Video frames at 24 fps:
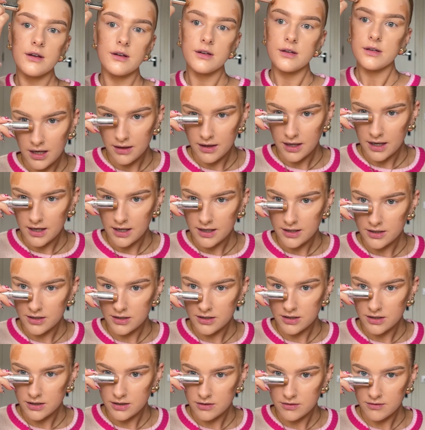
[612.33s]
and then I
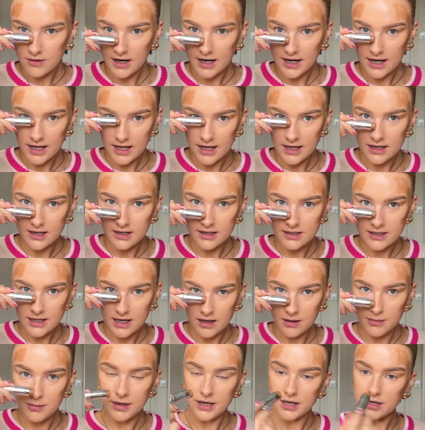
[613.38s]
just drag it
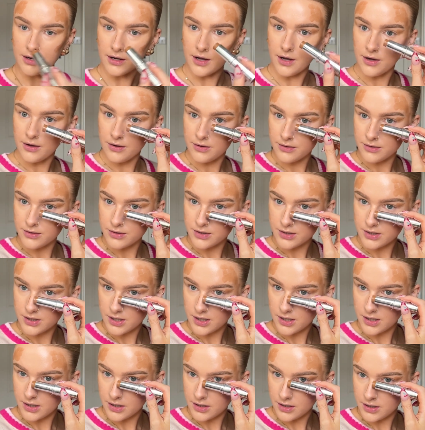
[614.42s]
down my nose,
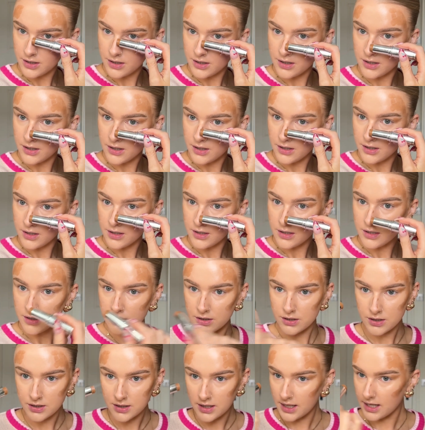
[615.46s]

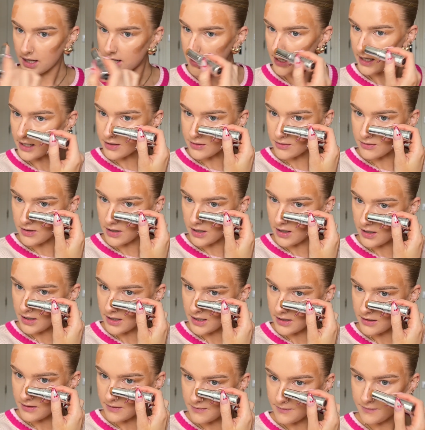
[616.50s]
just like a little
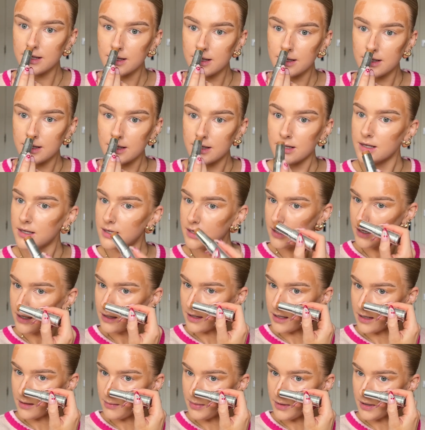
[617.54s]
line, and
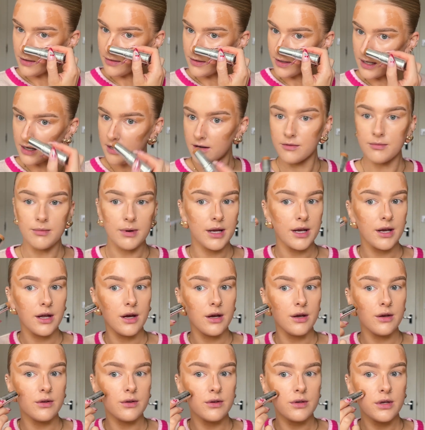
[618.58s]
then a bit on the end of my
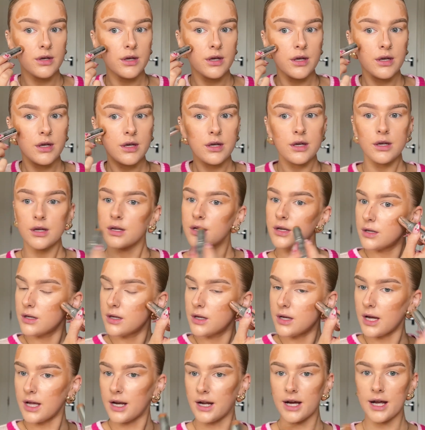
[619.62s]
nose,
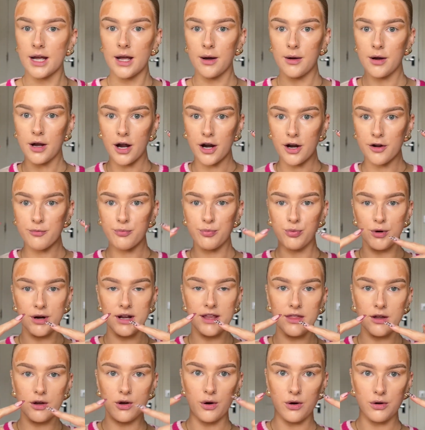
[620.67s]
and I kind of bring
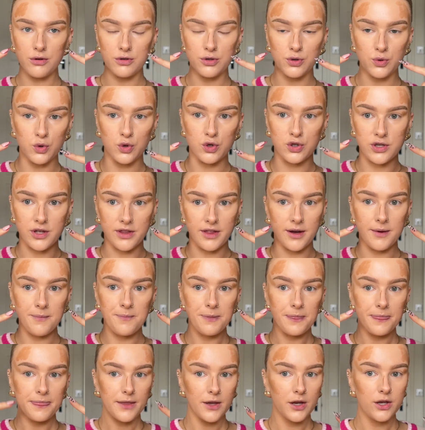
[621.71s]
the contour so that
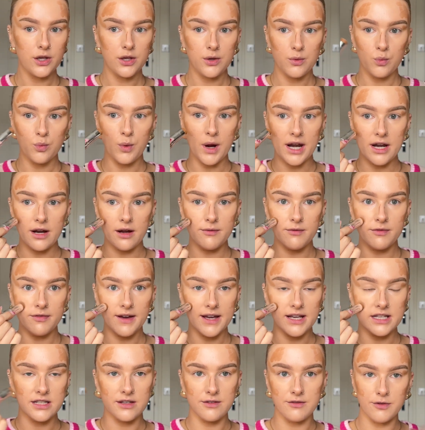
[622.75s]
when I'm
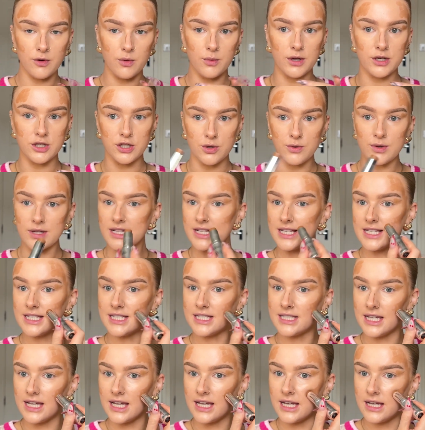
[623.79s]
facing forward you can
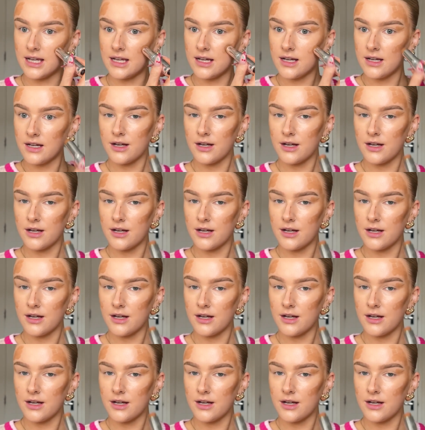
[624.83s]
see